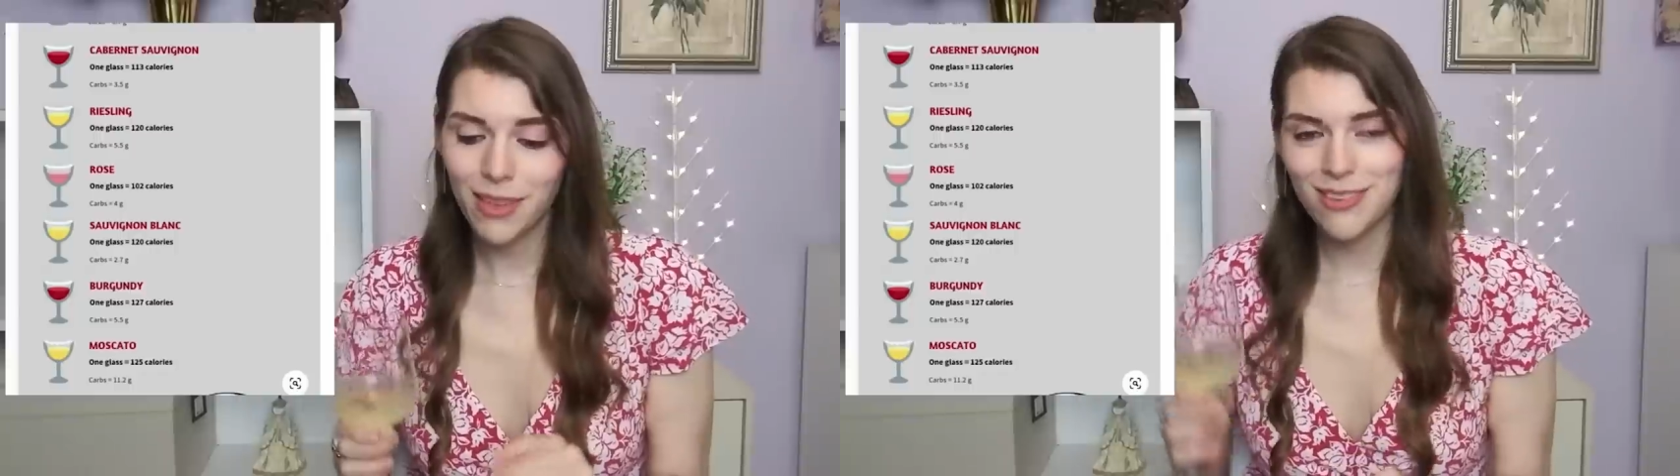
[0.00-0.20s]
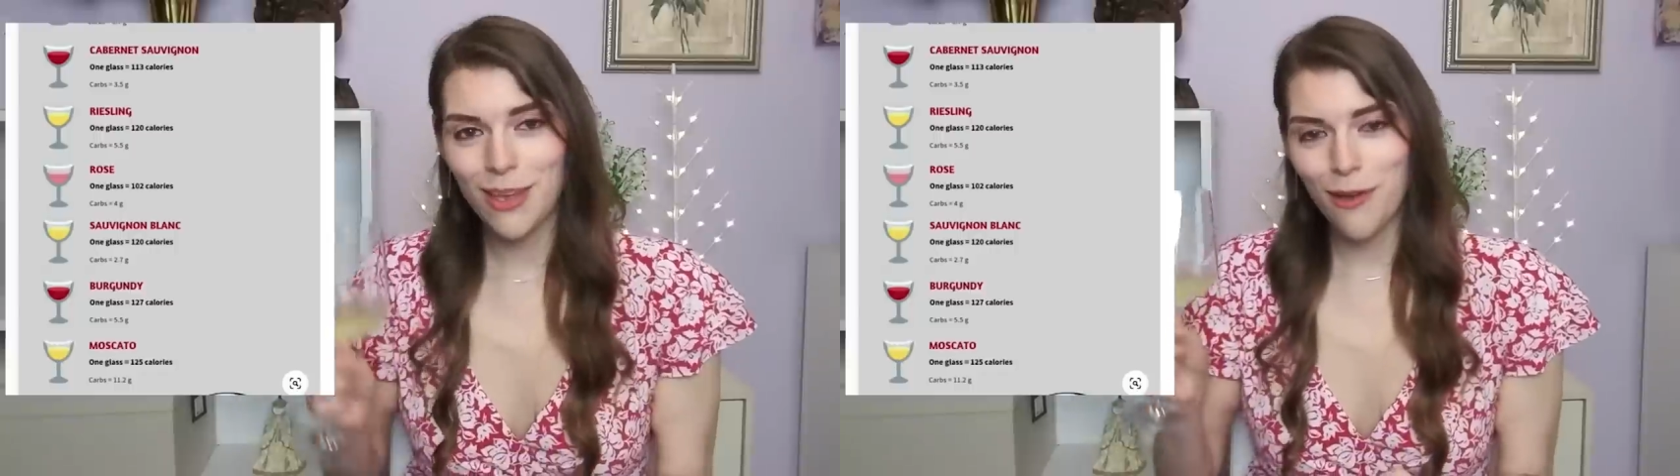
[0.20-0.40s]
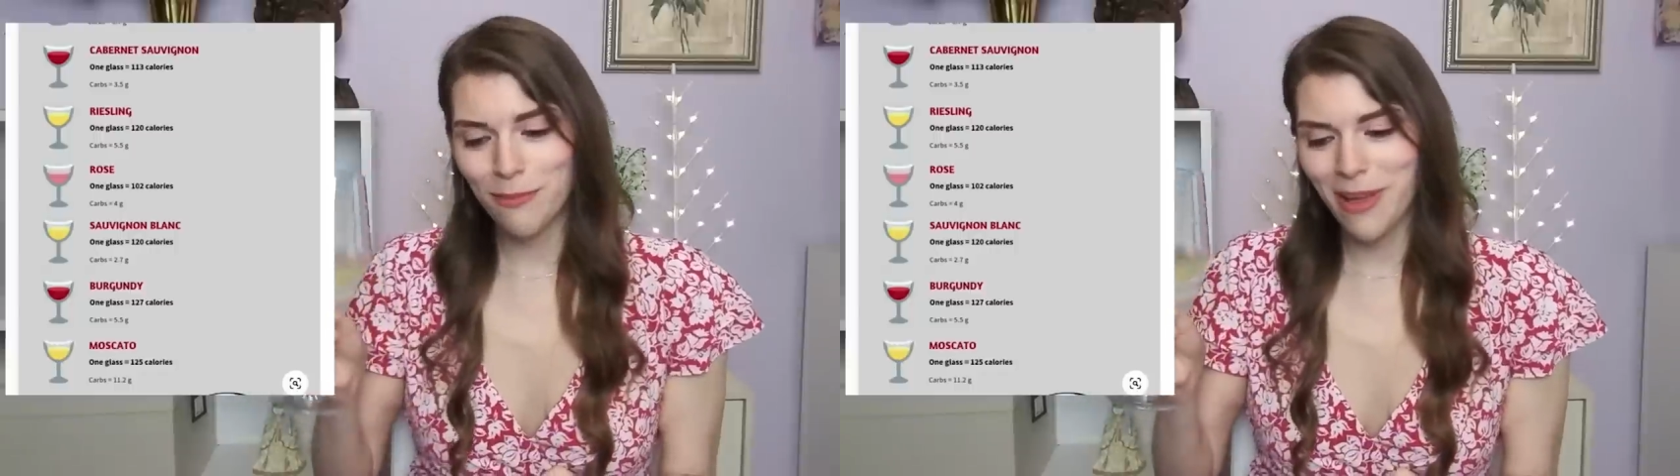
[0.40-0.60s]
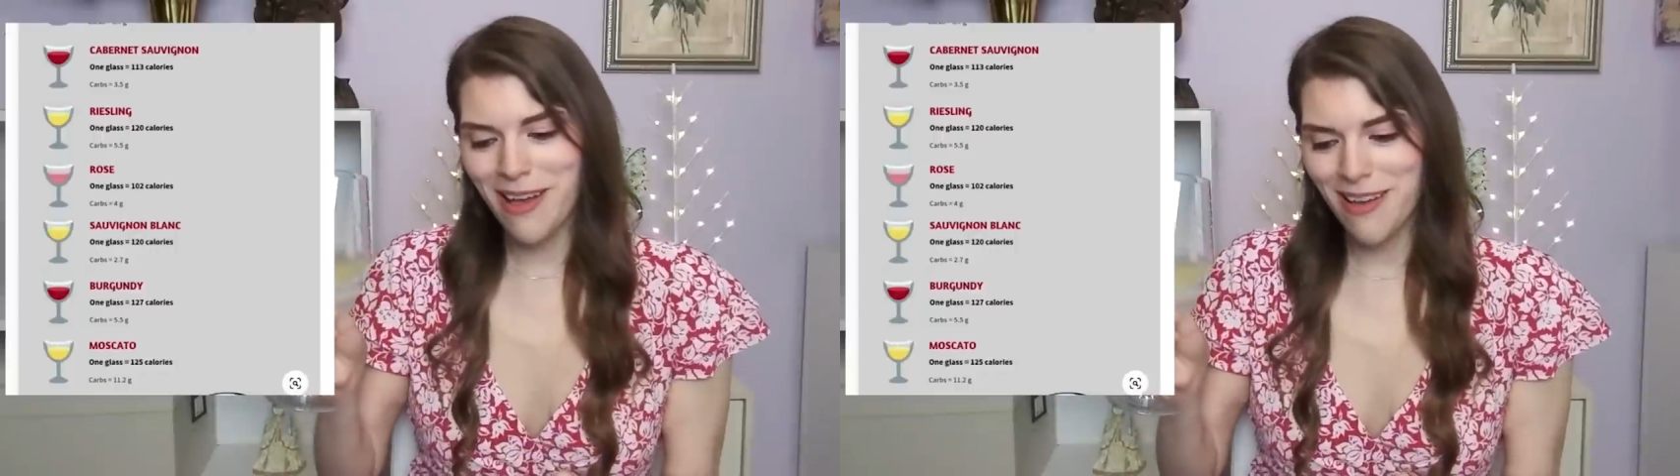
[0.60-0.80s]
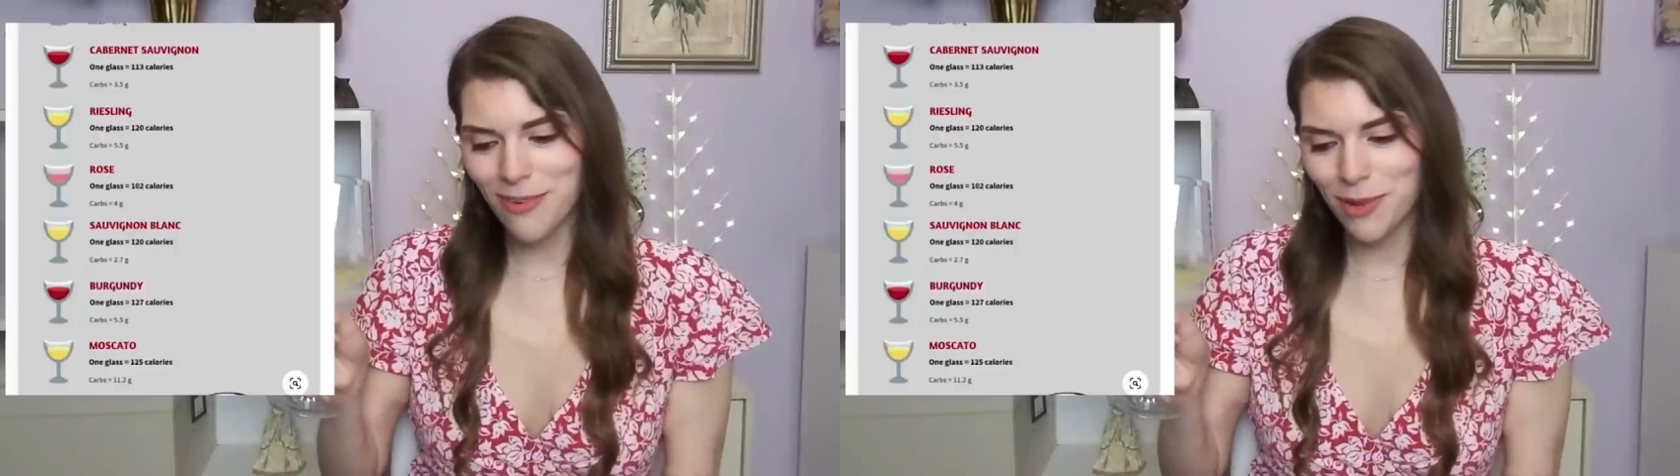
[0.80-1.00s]
Sauv
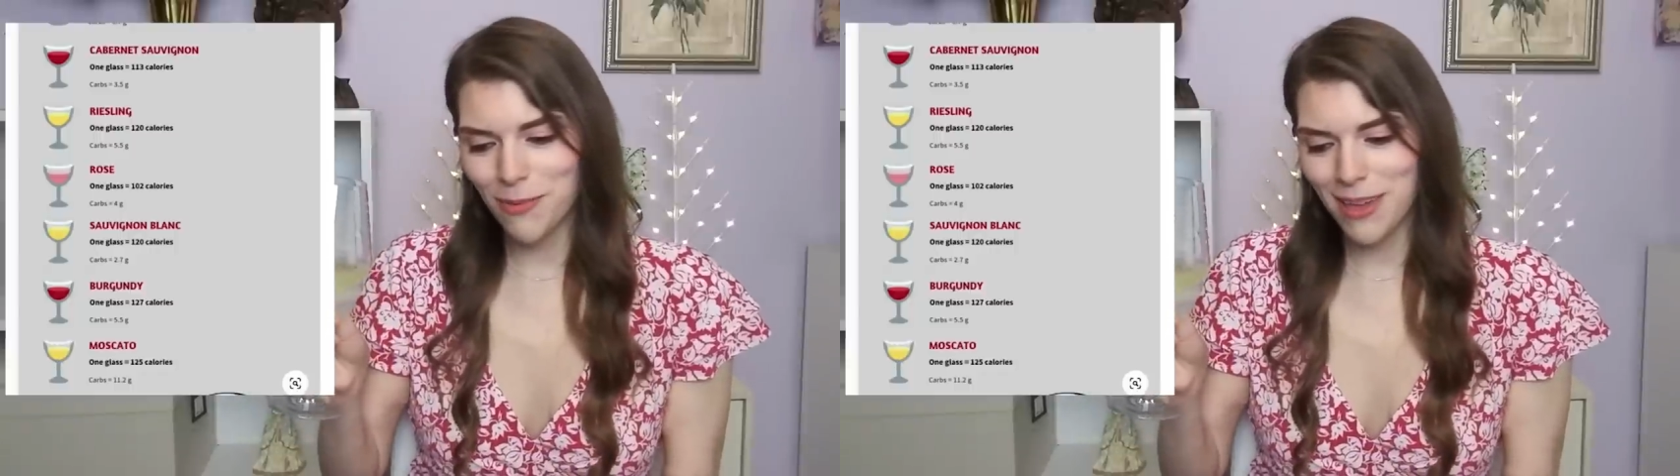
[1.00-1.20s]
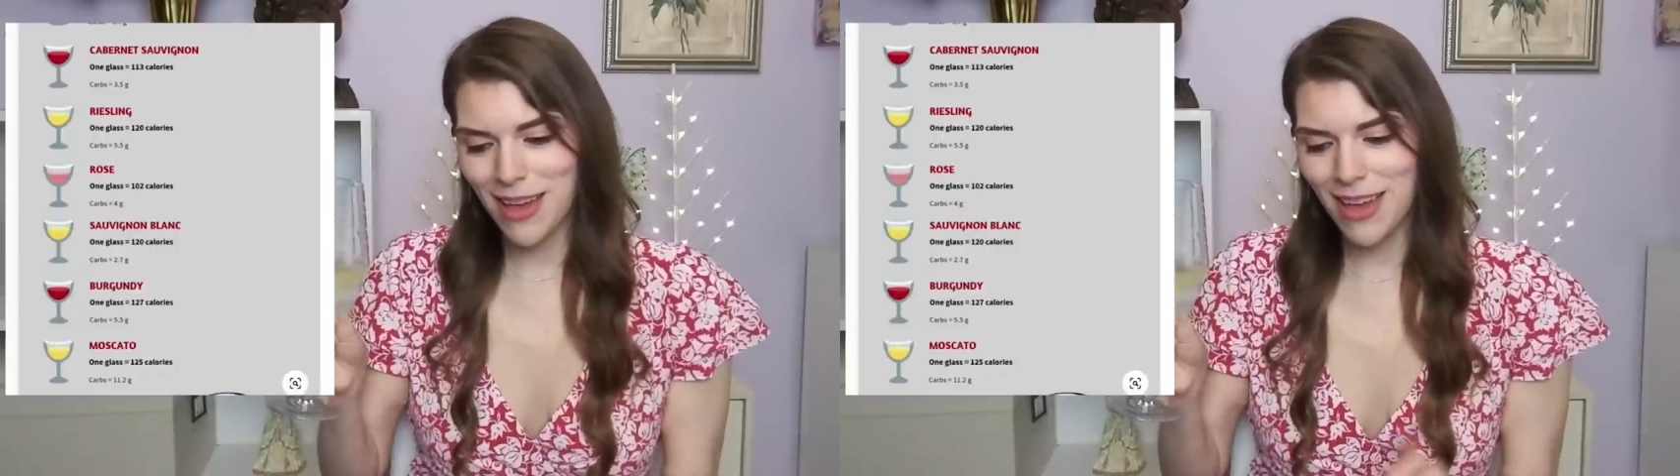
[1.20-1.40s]
Blanc, what do we got?